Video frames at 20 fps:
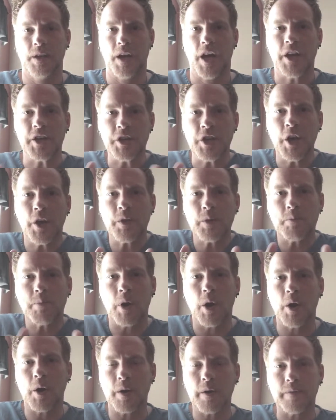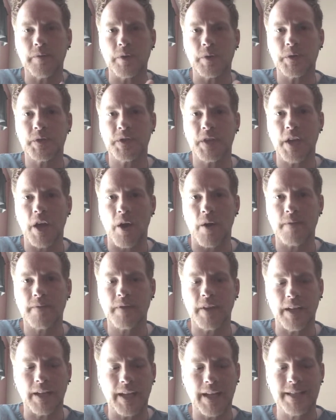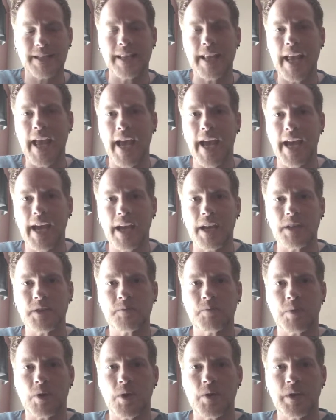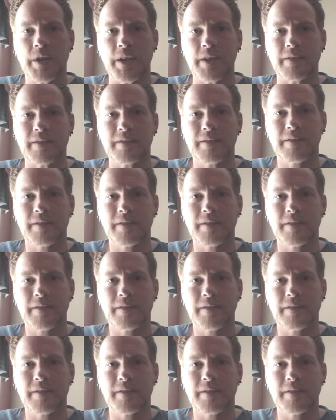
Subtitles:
another part of yourself. Unless the egg is broken,